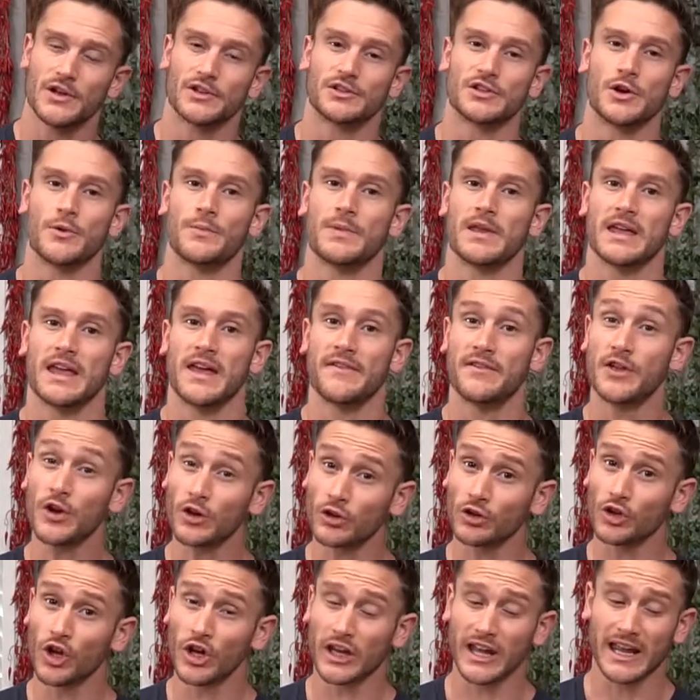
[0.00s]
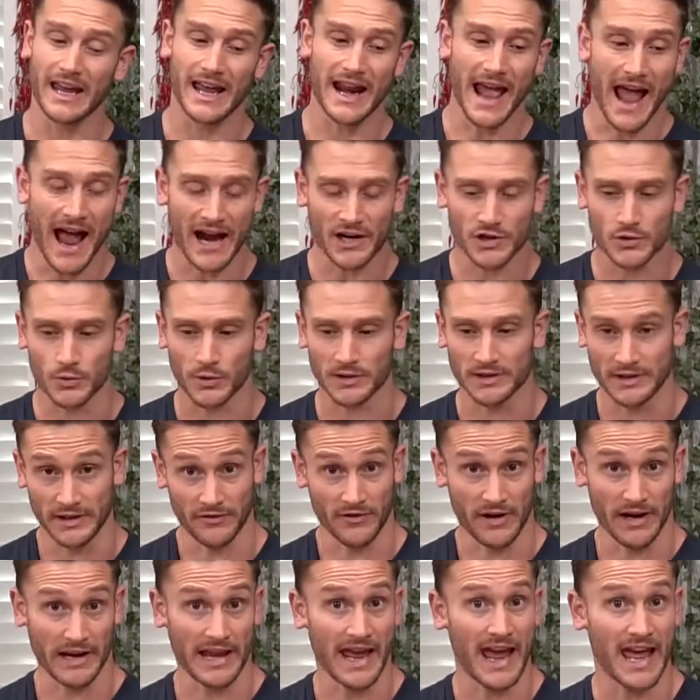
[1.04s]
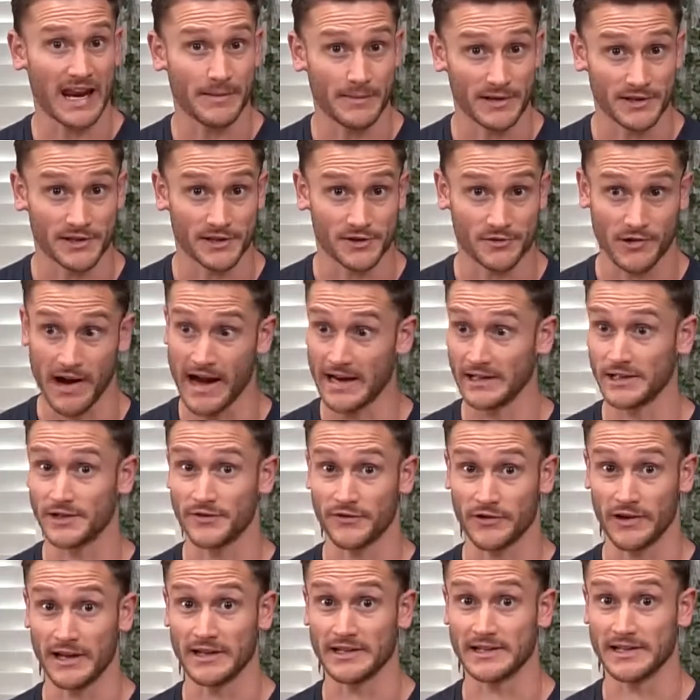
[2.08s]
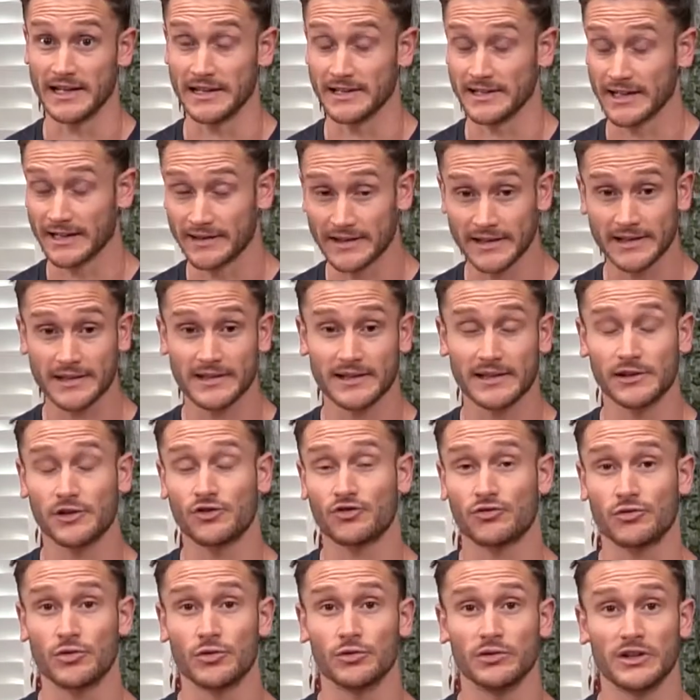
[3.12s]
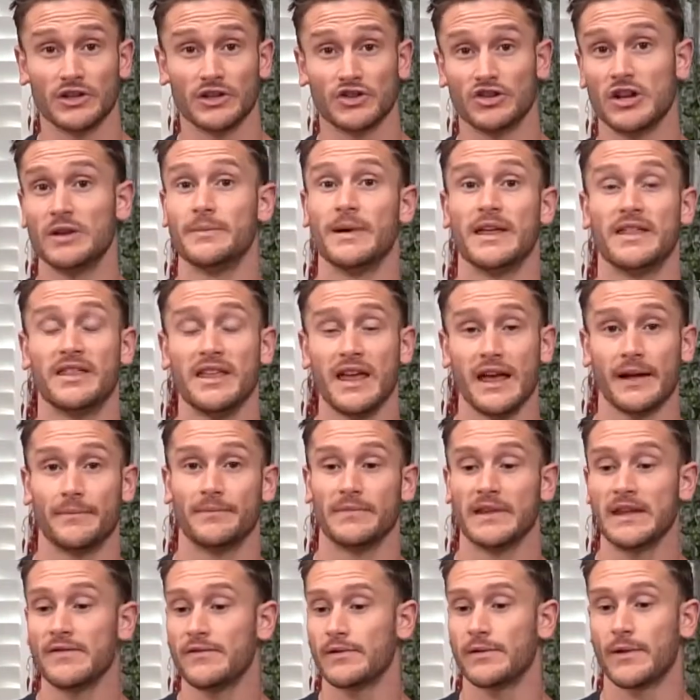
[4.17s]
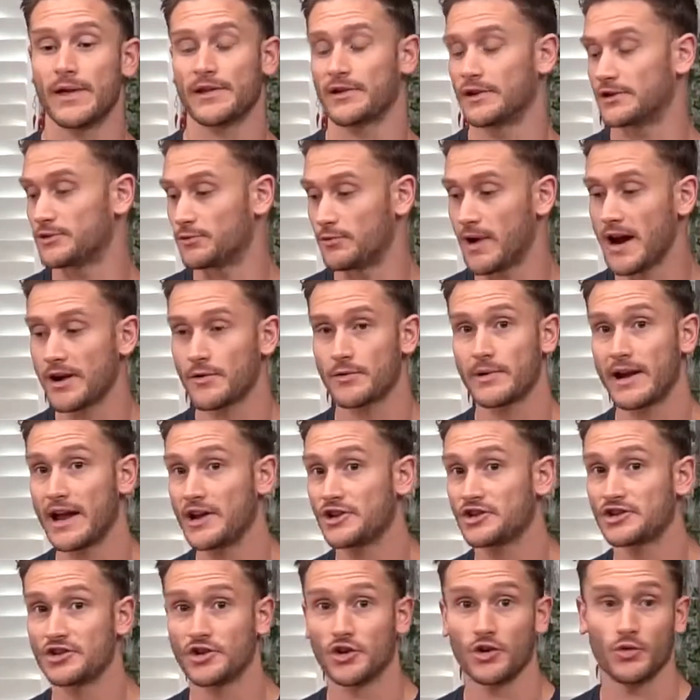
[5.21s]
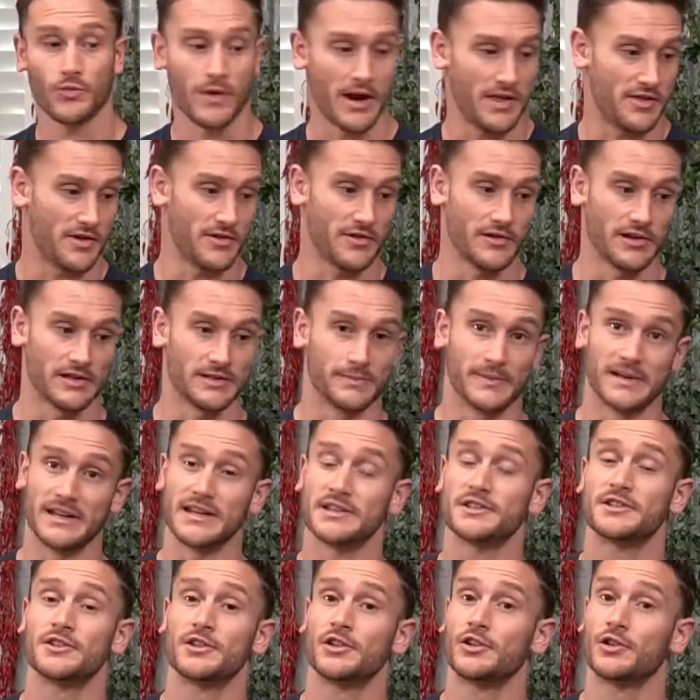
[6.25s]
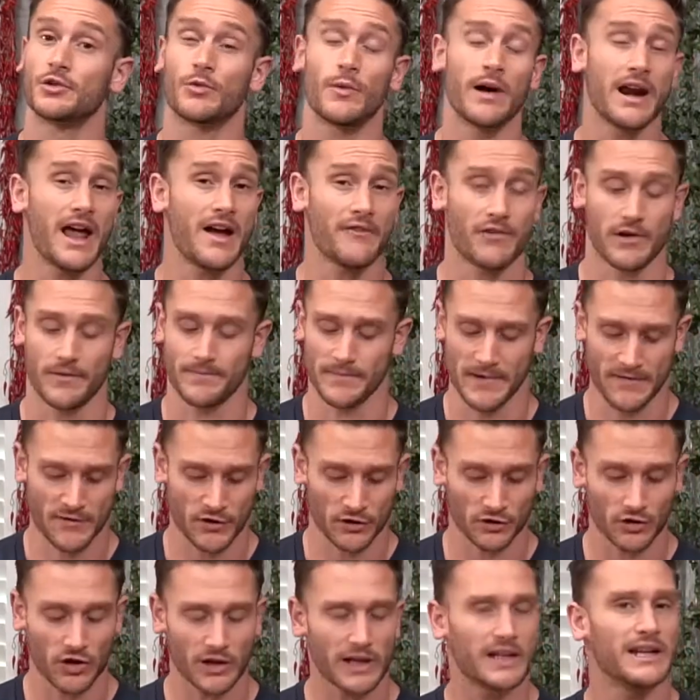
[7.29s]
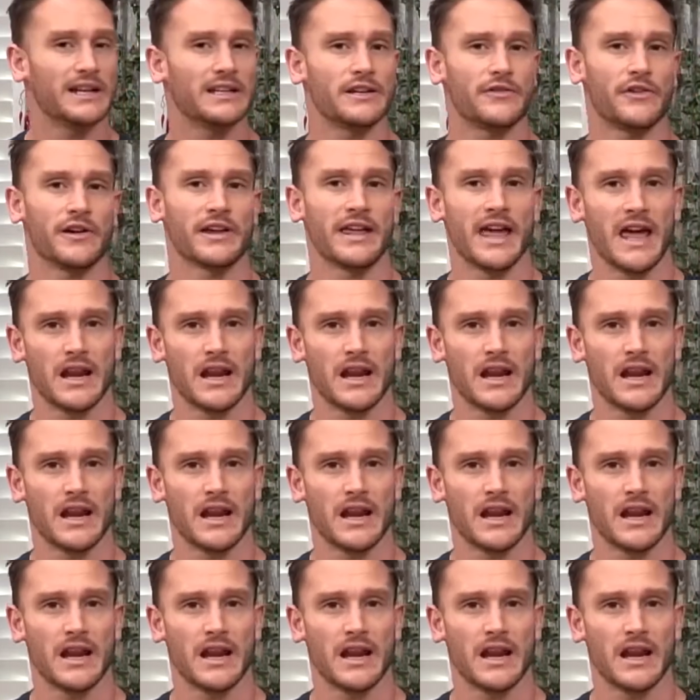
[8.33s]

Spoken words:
So if you're looking at actual different cannabis strains, for instance, like this is a true legitimate thing, even whether it's recreational, whether it's medicinal or whatever, if you're looking at different